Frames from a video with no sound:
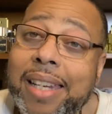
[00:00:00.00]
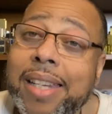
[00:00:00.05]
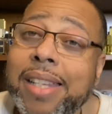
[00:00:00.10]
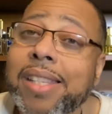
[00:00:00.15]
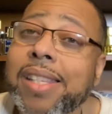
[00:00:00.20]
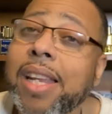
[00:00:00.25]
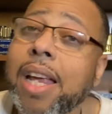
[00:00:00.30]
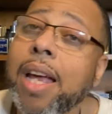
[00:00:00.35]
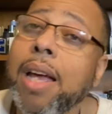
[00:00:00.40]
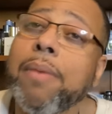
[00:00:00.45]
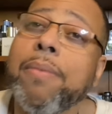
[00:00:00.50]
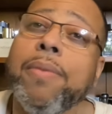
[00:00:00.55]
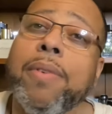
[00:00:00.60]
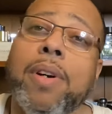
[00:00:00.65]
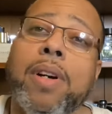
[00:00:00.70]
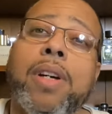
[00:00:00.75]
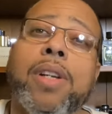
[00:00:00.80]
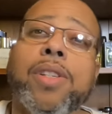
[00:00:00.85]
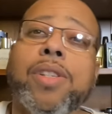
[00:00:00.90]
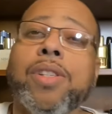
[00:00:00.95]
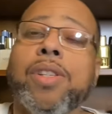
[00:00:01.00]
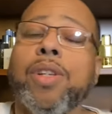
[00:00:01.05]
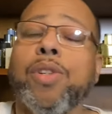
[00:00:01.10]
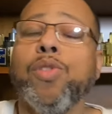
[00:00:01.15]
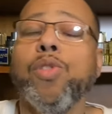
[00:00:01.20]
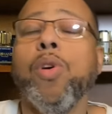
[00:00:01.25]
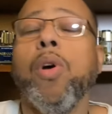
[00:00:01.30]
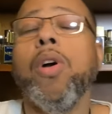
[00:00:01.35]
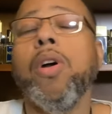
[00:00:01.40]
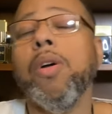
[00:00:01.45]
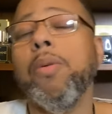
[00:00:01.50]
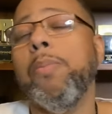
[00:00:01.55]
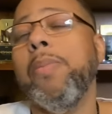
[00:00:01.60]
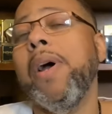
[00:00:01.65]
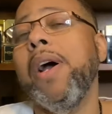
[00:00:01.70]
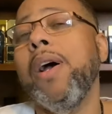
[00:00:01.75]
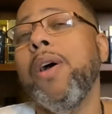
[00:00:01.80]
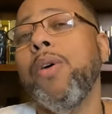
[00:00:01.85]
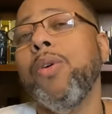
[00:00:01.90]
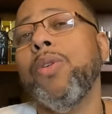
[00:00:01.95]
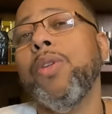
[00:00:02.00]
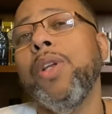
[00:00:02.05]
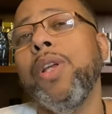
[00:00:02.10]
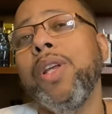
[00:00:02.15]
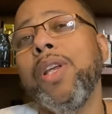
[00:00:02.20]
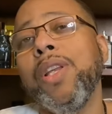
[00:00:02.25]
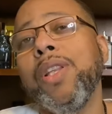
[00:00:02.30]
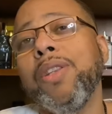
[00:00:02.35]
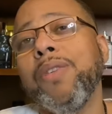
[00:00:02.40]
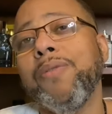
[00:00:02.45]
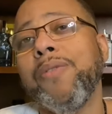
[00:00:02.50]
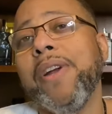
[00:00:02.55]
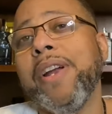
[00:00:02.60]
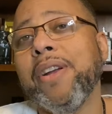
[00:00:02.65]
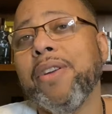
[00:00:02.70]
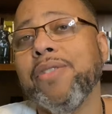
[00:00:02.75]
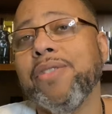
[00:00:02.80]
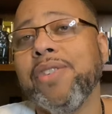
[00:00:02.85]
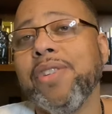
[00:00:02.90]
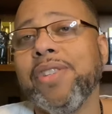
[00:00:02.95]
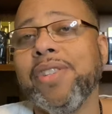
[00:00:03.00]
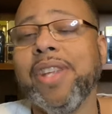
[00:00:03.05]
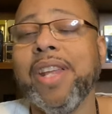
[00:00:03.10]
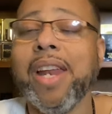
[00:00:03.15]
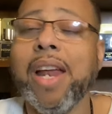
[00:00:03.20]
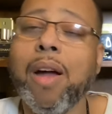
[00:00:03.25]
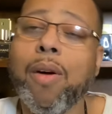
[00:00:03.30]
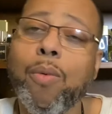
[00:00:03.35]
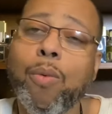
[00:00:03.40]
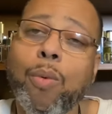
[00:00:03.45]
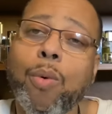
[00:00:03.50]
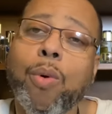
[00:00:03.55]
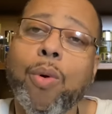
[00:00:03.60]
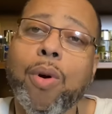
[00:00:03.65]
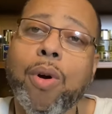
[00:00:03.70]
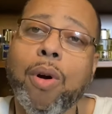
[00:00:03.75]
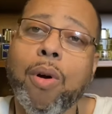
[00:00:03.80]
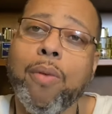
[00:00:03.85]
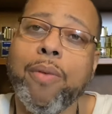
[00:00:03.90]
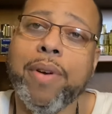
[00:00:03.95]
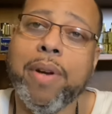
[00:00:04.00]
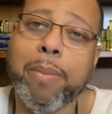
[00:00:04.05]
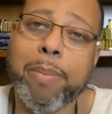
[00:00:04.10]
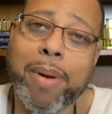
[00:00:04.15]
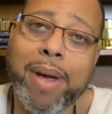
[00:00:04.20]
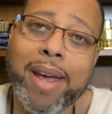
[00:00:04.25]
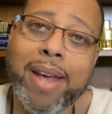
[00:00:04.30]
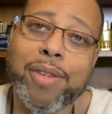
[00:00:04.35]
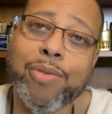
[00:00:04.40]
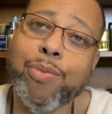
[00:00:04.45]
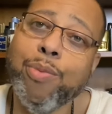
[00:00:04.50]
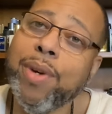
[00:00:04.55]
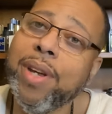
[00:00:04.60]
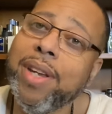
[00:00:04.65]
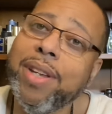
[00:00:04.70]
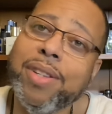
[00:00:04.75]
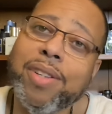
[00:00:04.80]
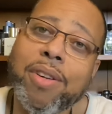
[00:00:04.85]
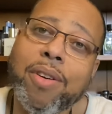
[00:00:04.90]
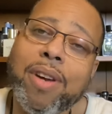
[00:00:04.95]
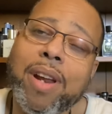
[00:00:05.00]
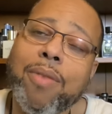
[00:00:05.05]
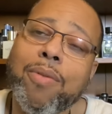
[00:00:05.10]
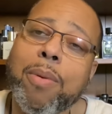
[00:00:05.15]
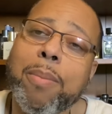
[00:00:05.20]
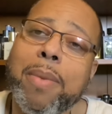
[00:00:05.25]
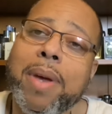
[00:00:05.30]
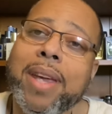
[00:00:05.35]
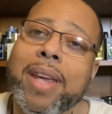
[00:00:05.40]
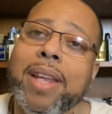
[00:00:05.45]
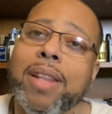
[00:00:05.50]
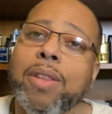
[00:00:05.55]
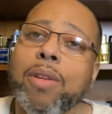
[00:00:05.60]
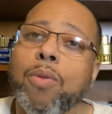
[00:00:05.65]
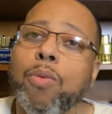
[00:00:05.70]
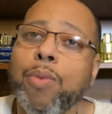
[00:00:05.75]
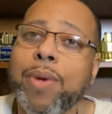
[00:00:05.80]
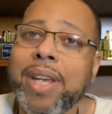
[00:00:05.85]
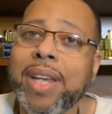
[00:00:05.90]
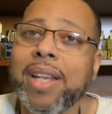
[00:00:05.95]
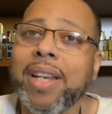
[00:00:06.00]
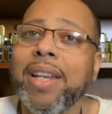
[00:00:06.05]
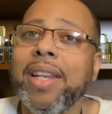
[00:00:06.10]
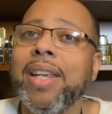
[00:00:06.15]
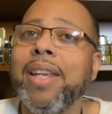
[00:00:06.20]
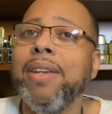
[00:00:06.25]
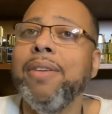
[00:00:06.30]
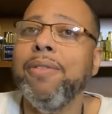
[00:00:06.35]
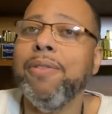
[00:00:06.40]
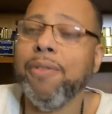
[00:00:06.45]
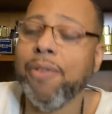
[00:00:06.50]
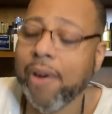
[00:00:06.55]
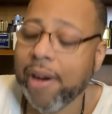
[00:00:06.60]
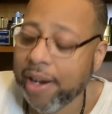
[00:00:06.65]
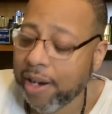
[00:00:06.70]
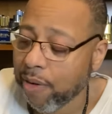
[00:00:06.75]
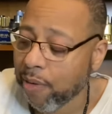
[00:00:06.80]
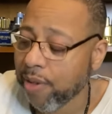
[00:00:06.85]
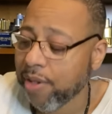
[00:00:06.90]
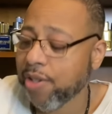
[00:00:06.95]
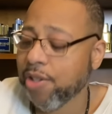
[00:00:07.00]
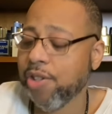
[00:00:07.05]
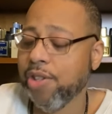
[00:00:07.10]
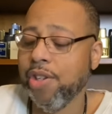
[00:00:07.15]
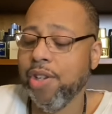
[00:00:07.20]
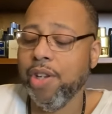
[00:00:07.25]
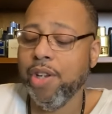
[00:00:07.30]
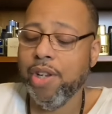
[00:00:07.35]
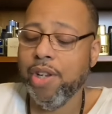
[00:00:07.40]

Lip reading: It is time for us to talk about the fragrances that I wore over the past week, so that will make it the weekly fragrance